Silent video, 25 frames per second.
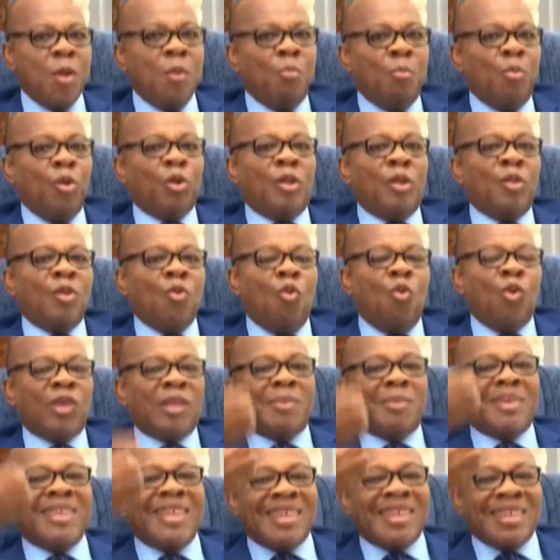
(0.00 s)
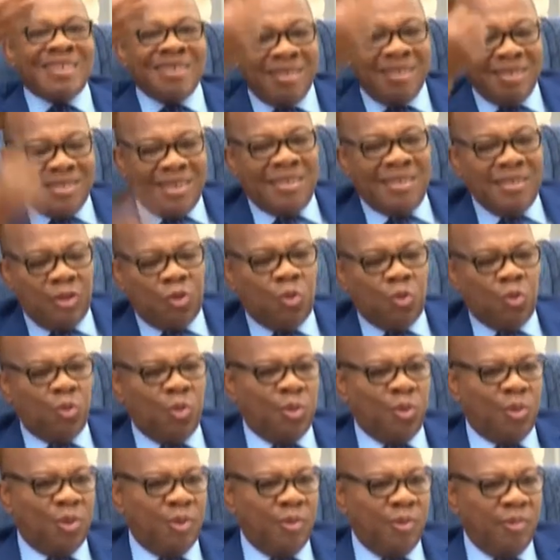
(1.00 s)
But what about the critical
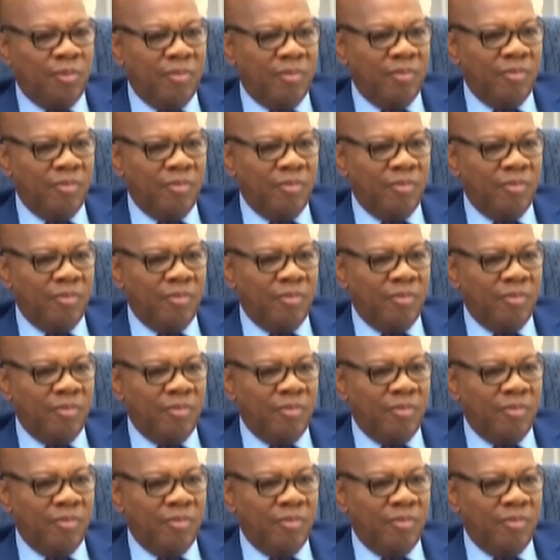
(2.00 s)
issues?